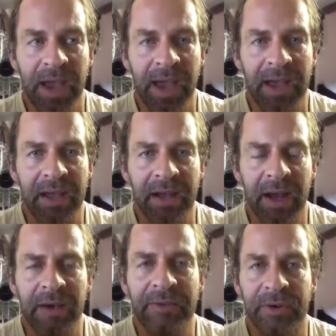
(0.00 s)
And
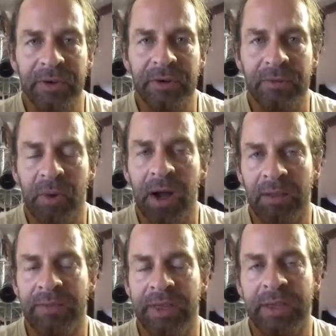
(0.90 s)
after a
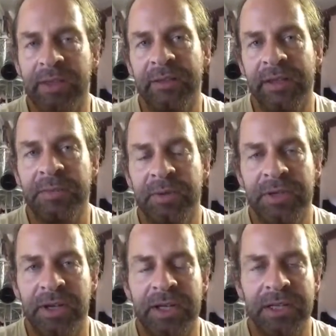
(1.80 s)
while of thinking, that's
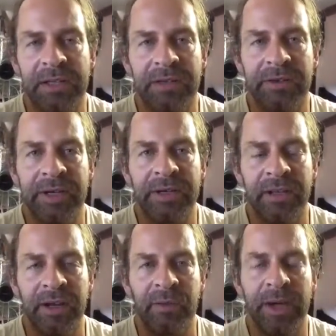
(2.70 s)
precisely the direction
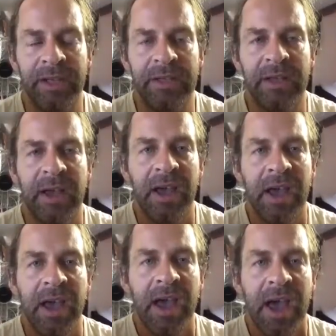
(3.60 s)
that I went.
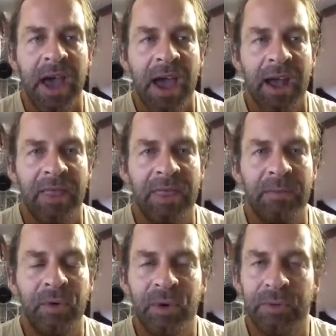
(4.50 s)
And
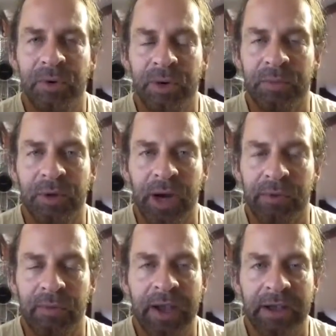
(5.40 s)
the more and more I
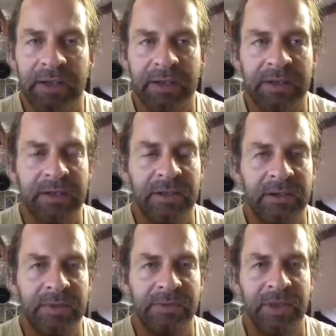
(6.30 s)
read in
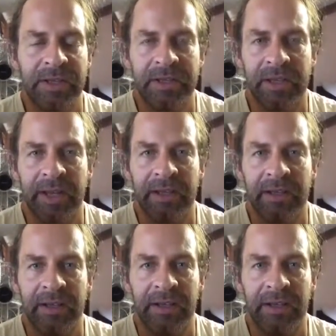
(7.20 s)
terms of things like,